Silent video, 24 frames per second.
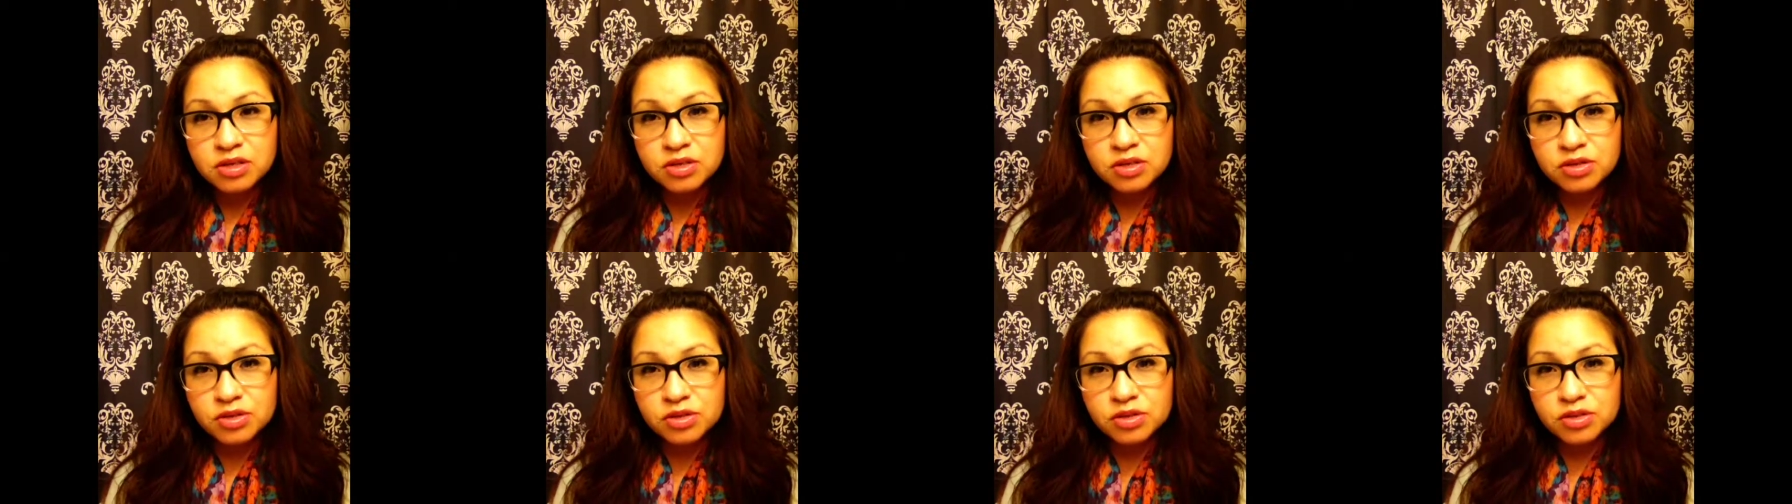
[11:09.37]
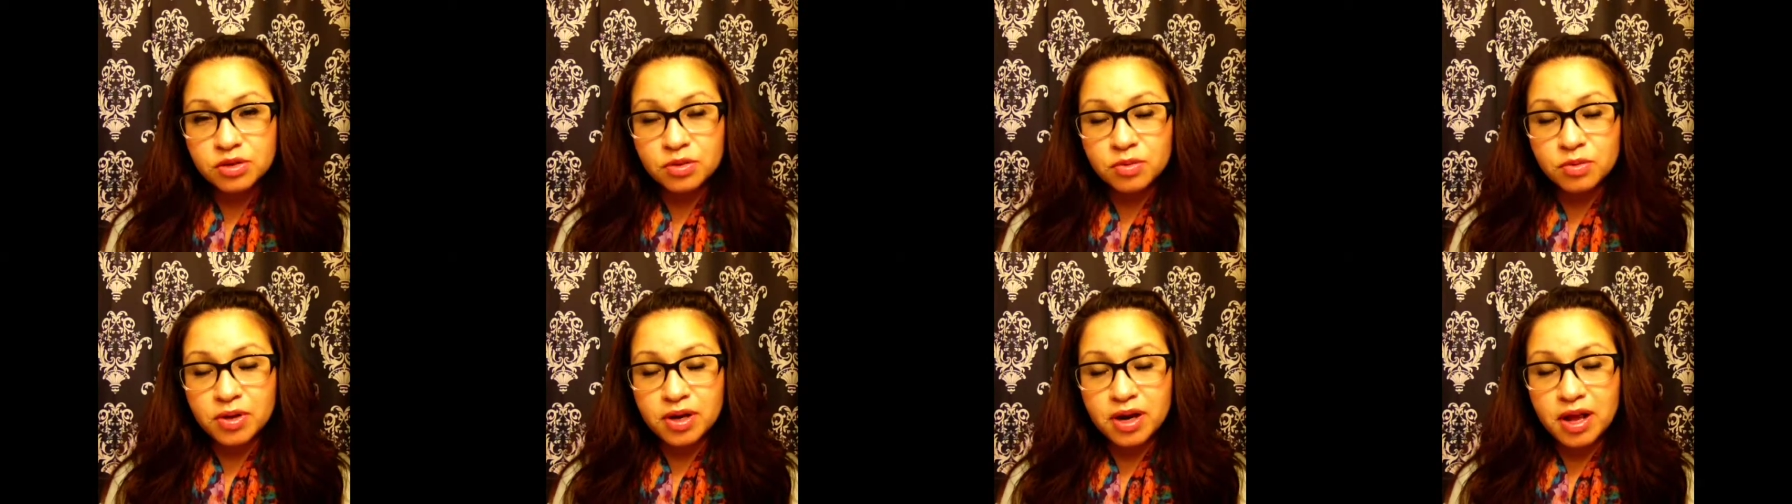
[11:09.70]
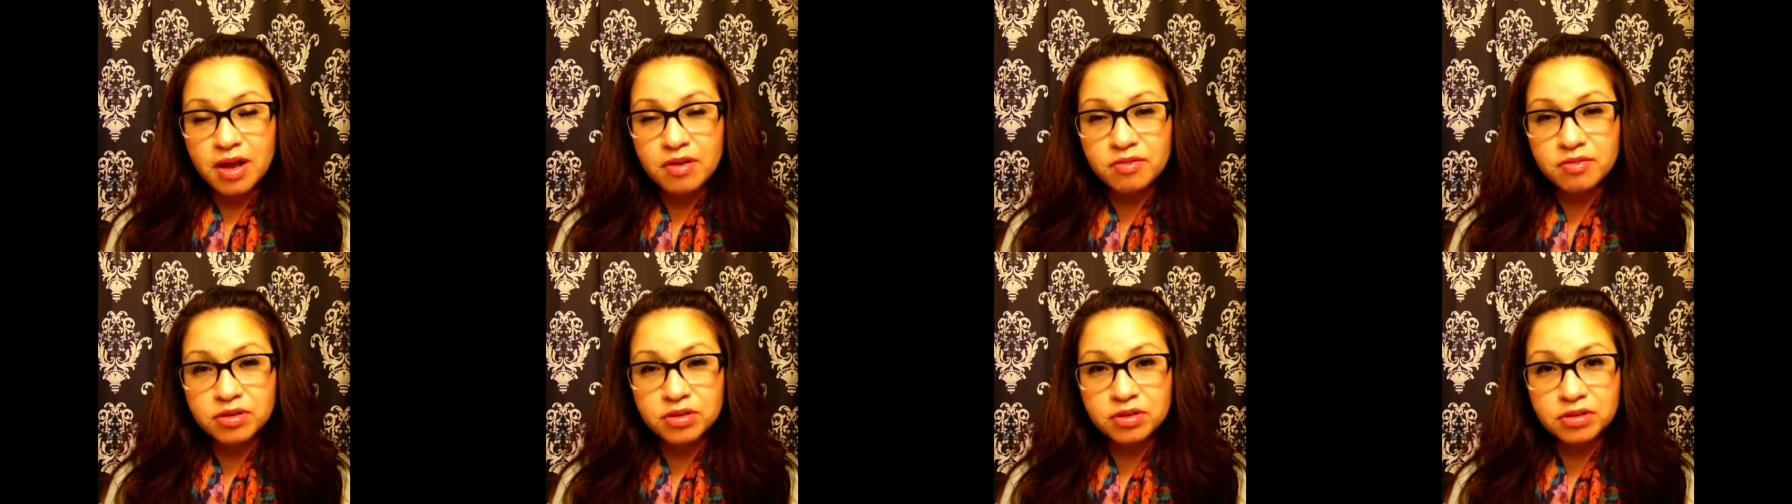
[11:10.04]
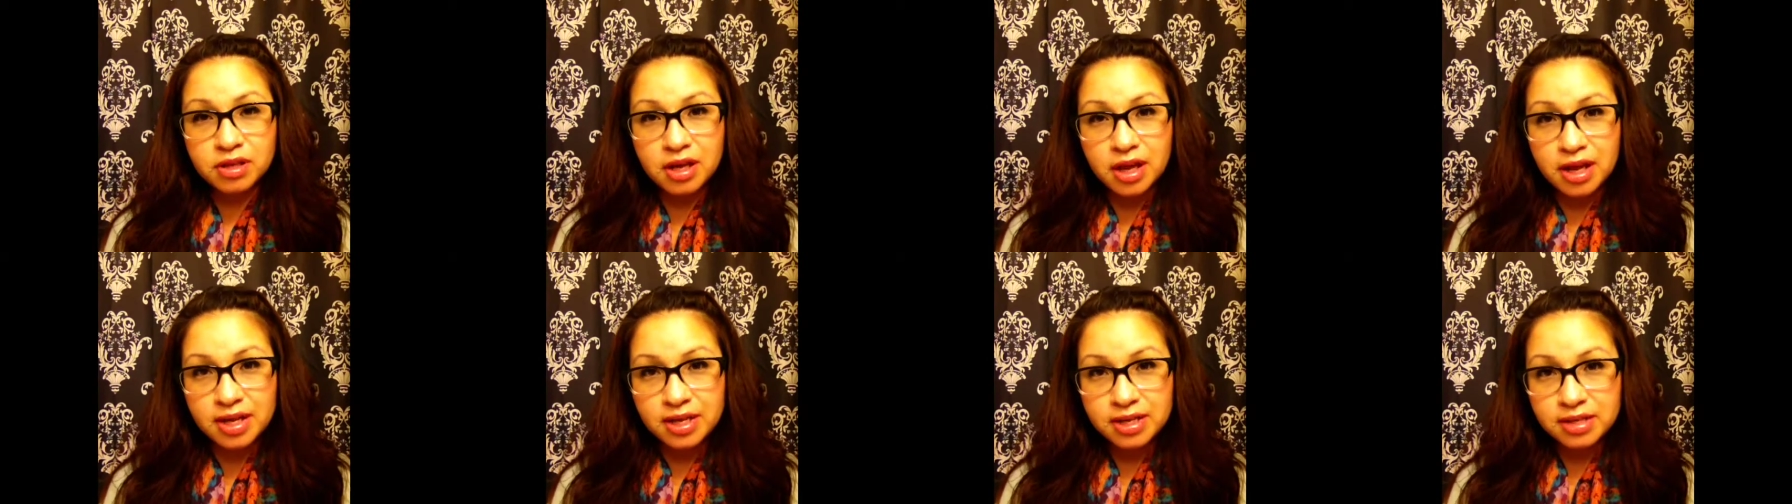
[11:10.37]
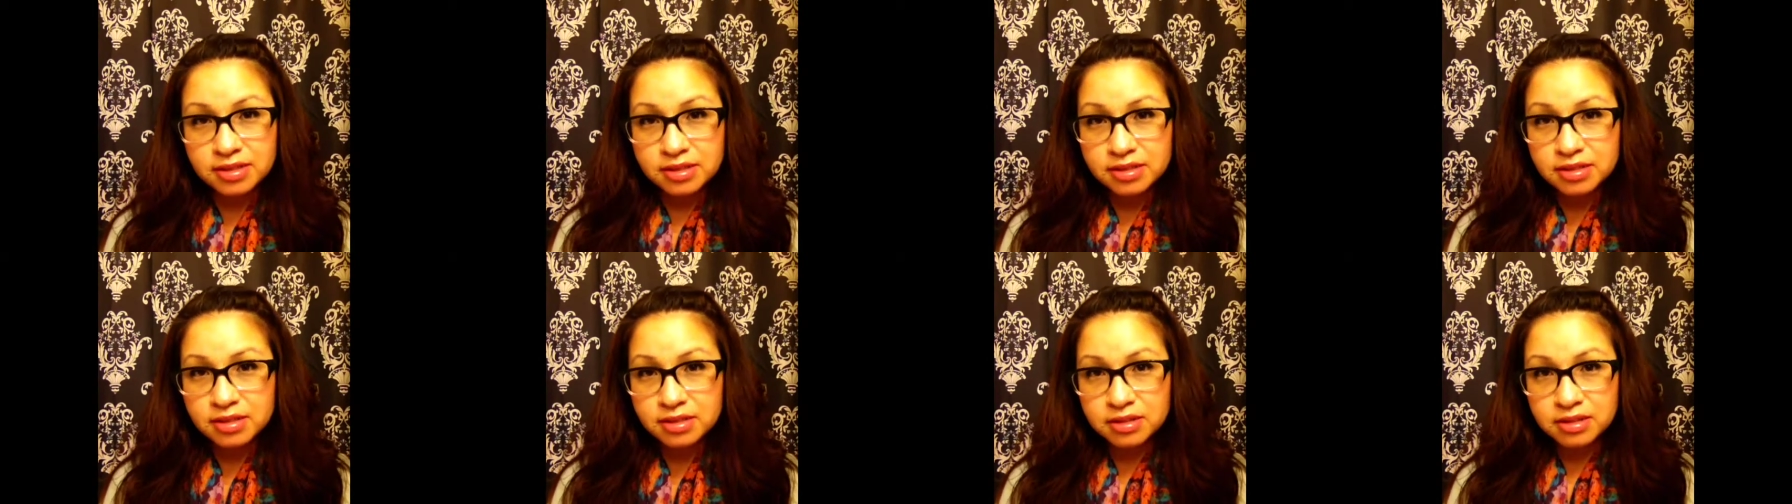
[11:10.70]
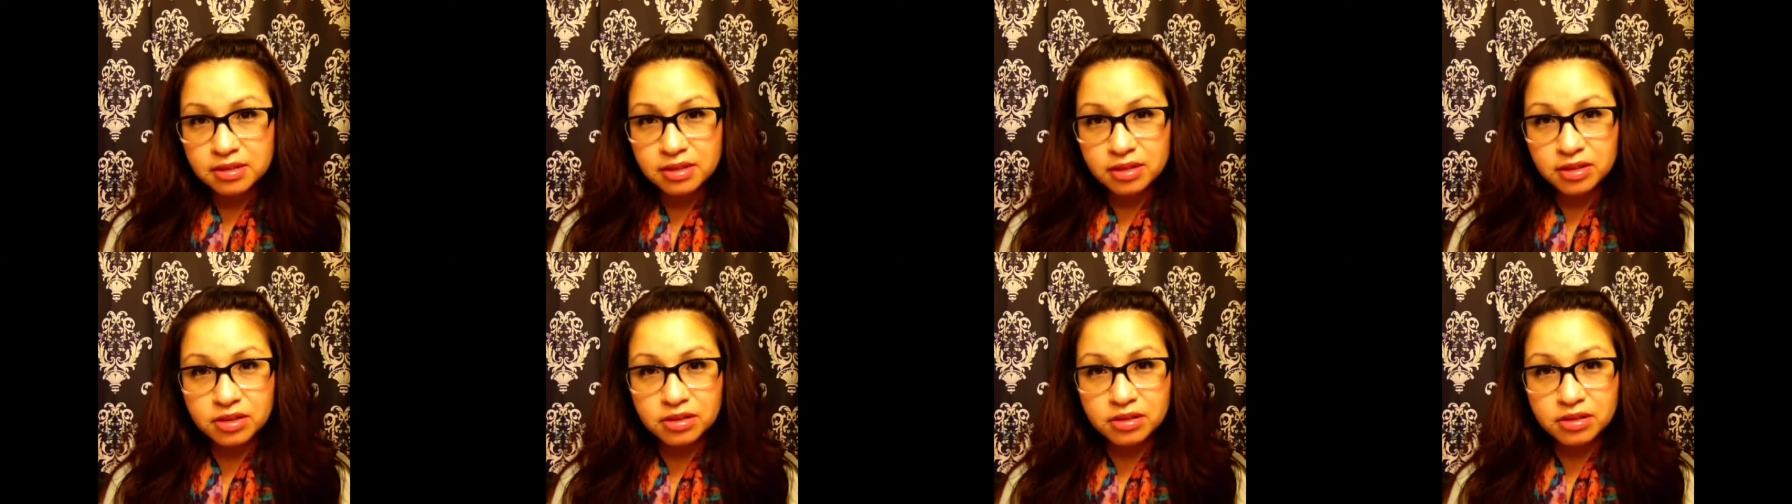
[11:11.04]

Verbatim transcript: So, whatever lies that